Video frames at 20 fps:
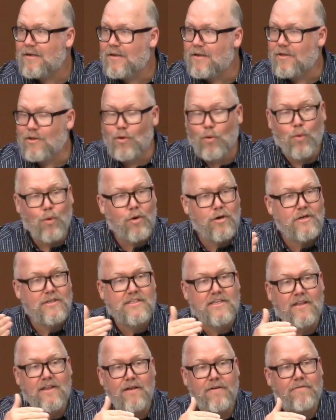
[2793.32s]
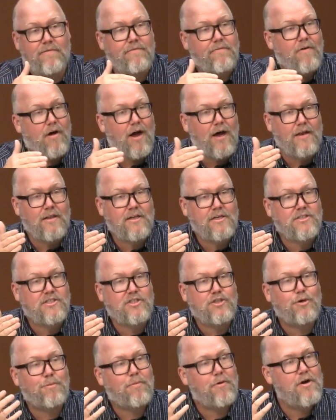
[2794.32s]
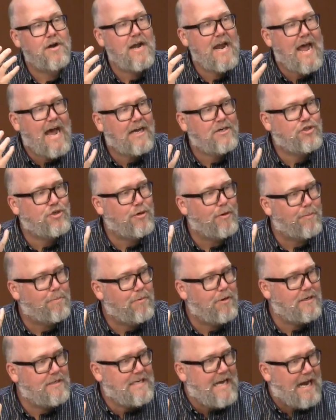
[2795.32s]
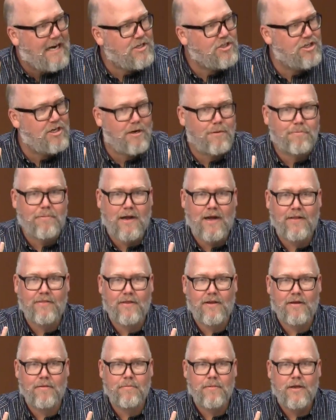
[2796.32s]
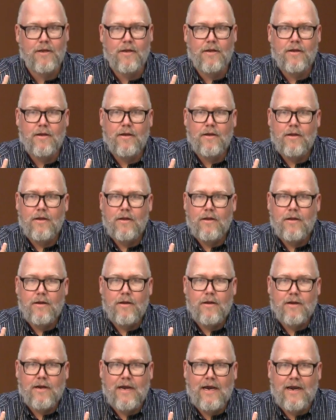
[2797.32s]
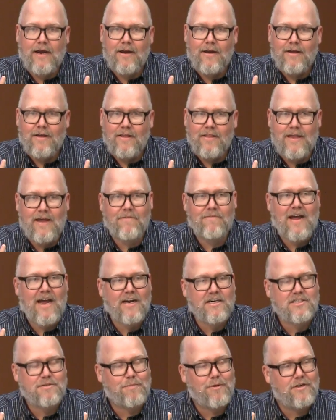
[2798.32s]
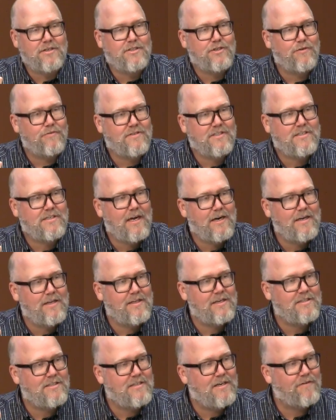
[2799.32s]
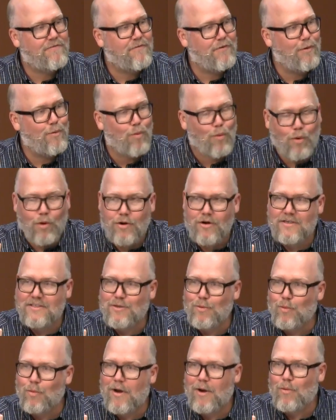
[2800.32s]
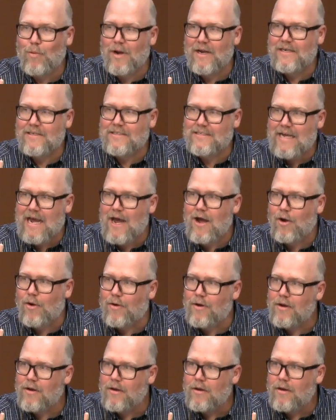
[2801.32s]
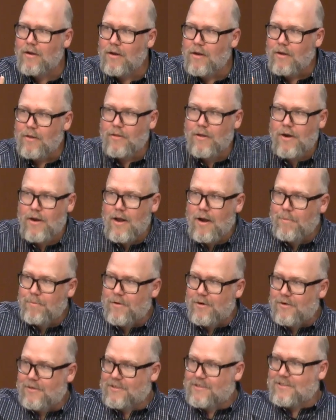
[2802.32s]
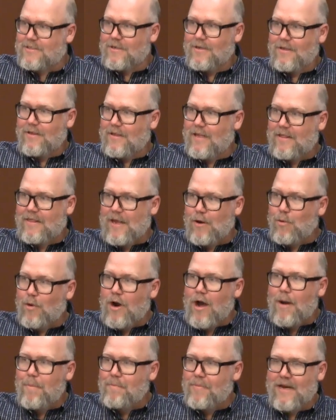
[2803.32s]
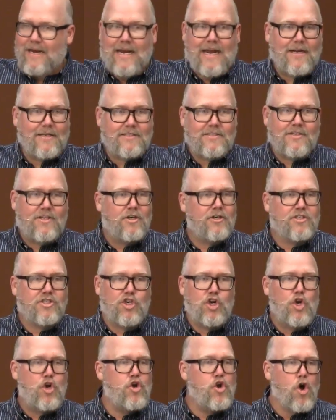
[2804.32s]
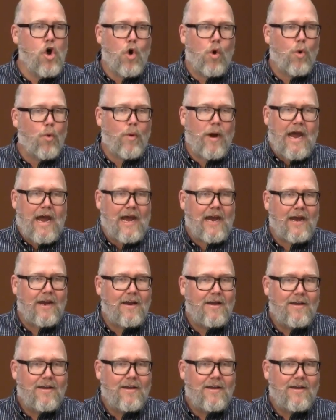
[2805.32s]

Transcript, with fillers: The wars they've fought and the supernatural protection upon them. Okay? They have experts who've studied these different wars and what went down, the numbers that they were up against. There's no way.